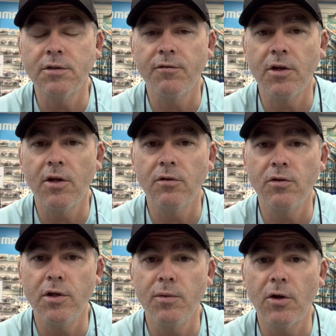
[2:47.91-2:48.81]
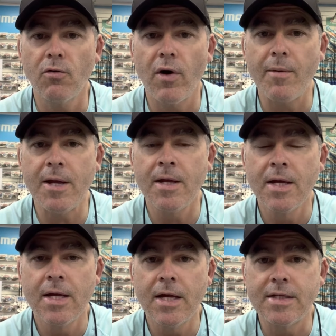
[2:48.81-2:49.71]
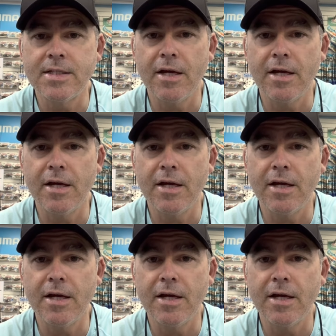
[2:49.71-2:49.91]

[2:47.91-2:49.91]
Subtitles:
So if you're keen on doing a bit of crabbing, it's